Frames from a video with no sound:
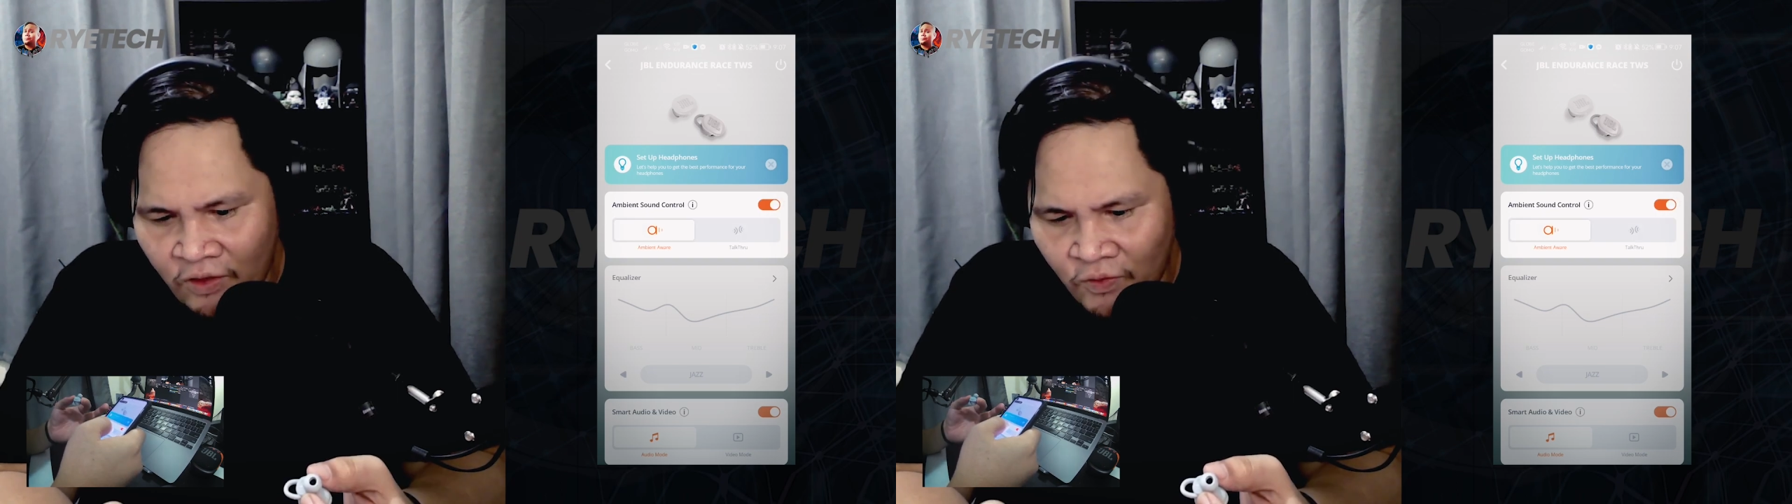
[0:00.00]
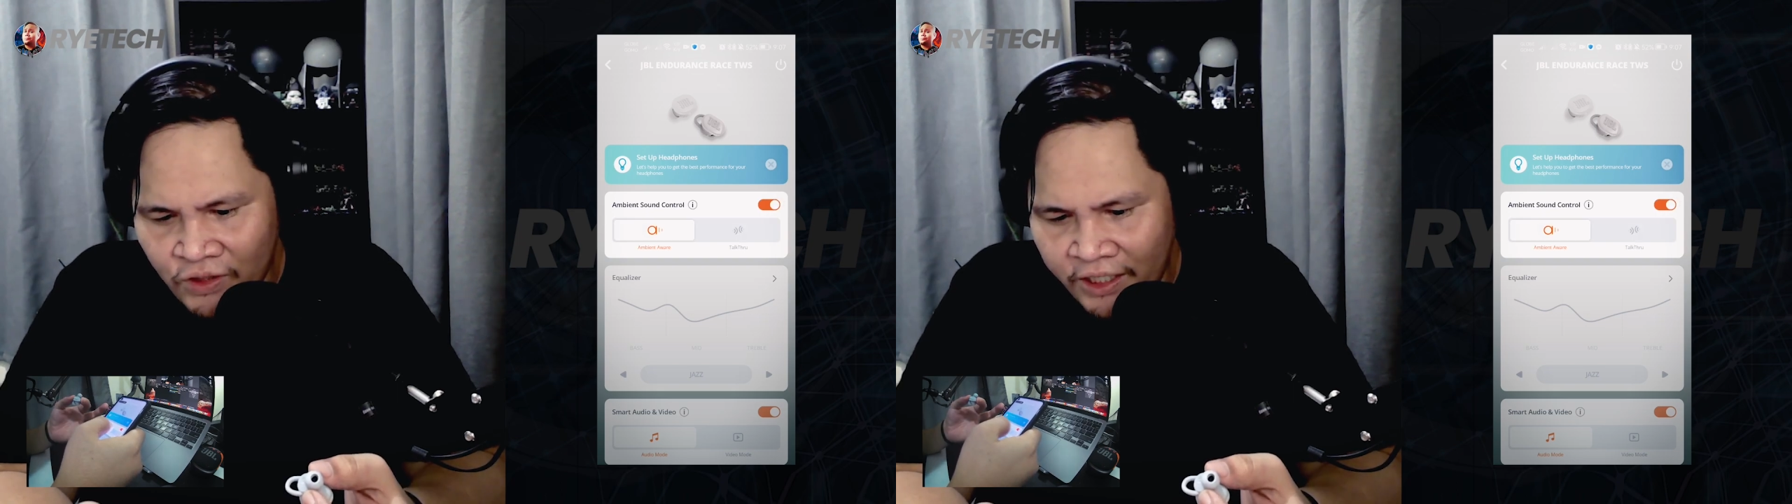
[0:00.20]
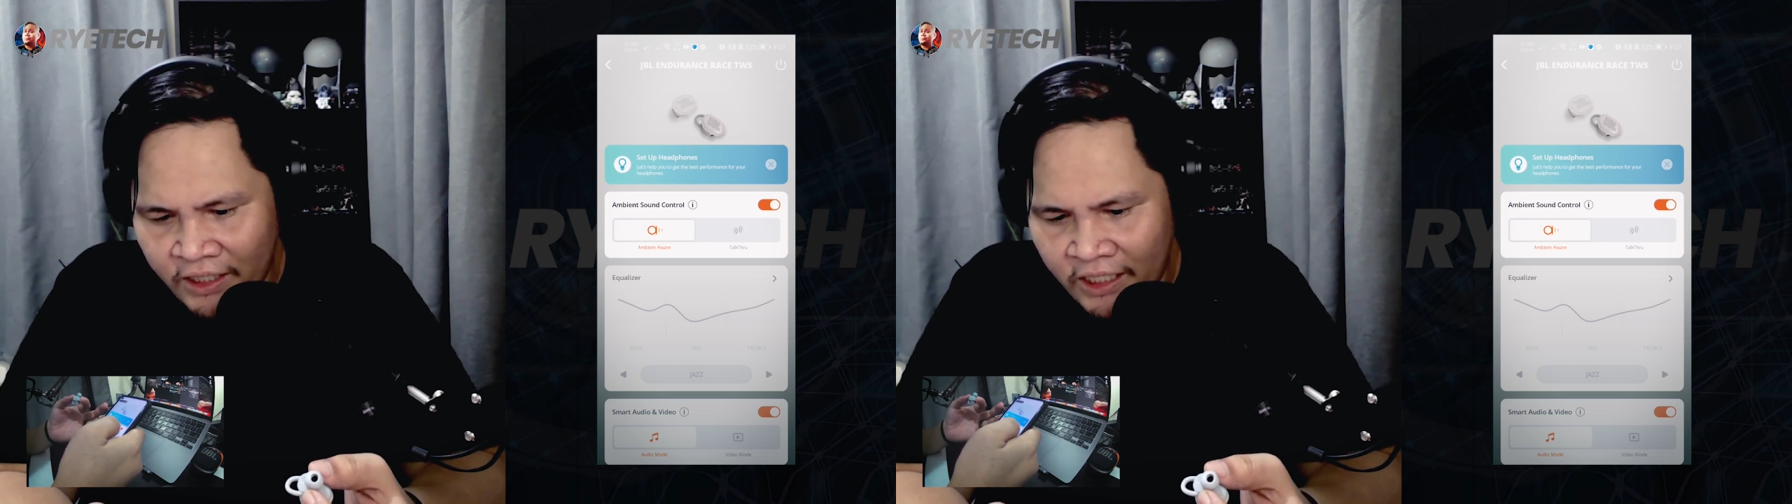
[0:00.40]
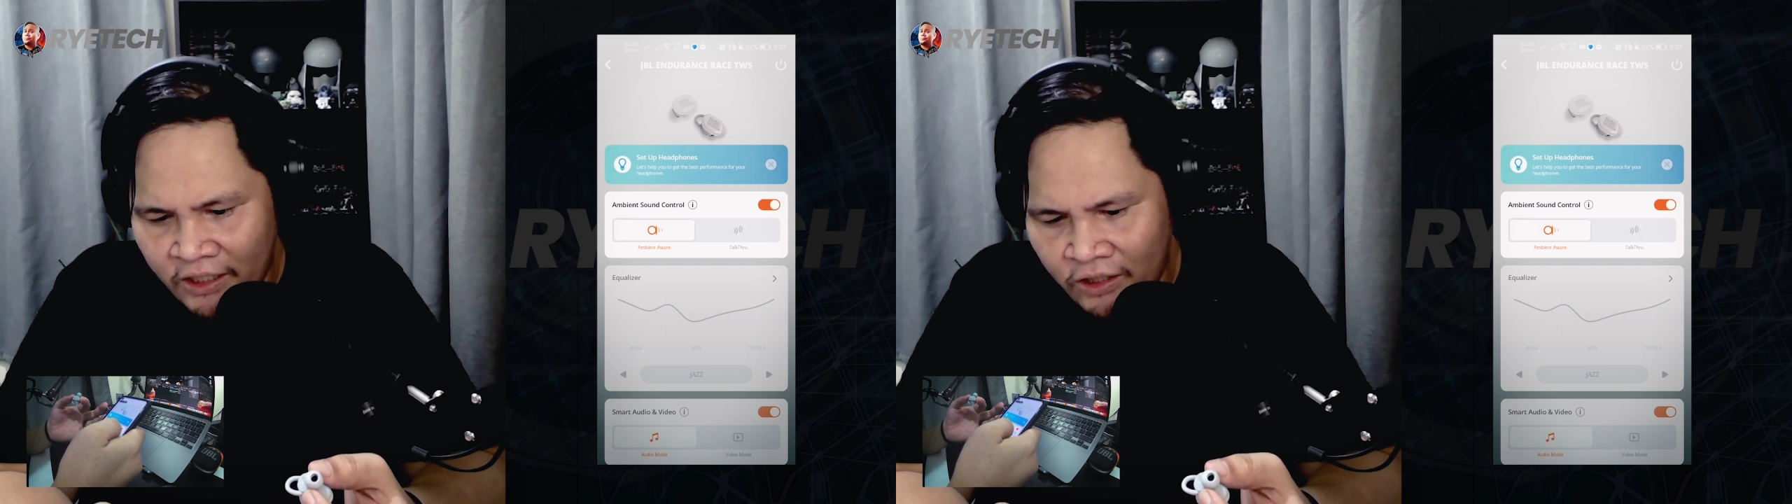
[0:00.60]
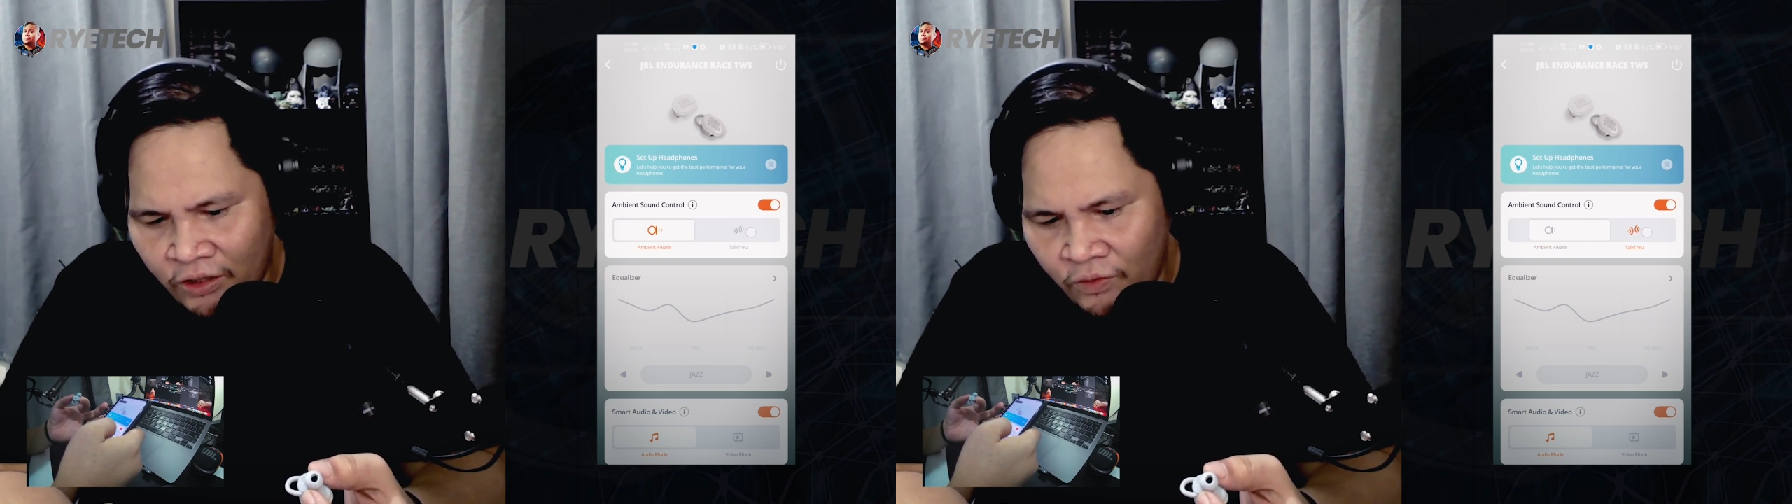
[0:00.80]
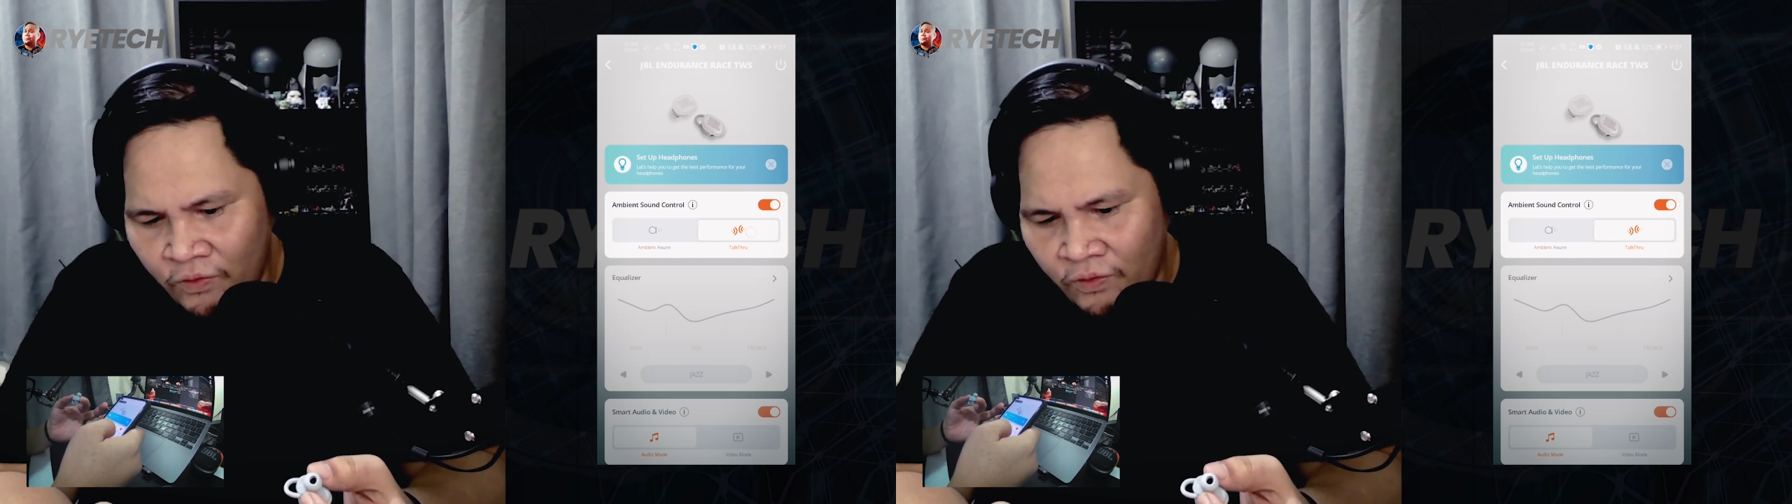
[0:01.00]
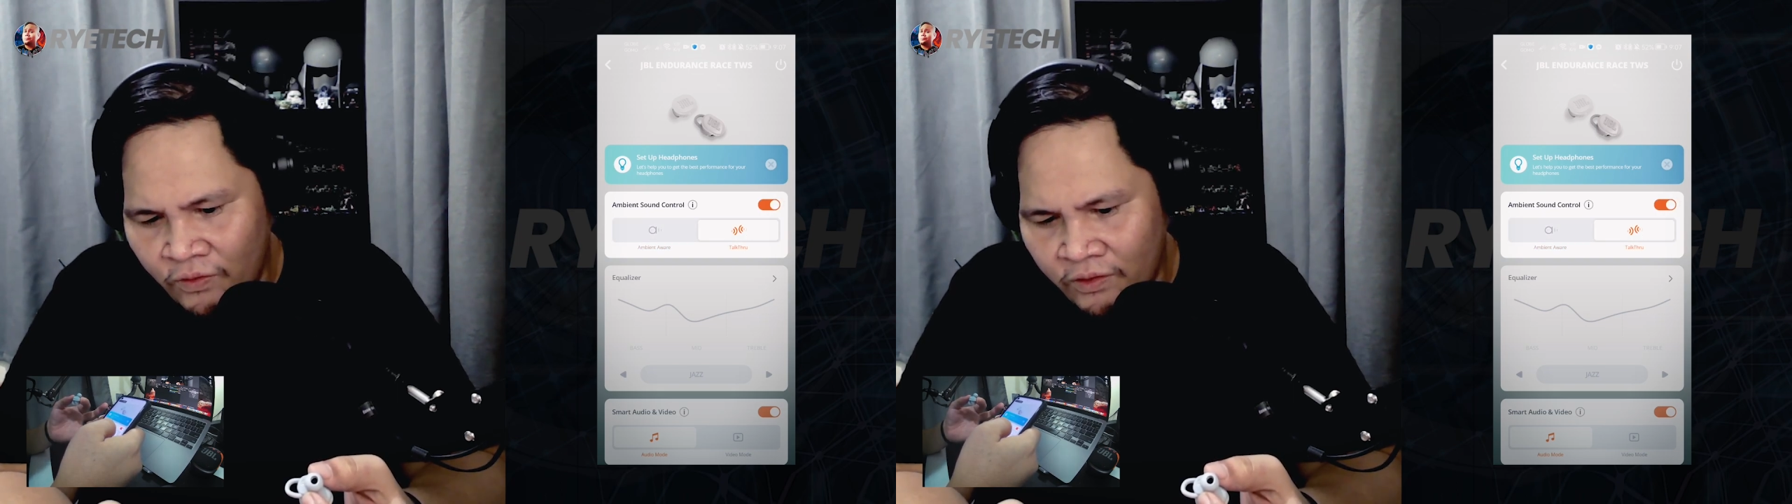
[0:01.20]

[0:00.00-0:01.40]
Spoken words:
Those are the two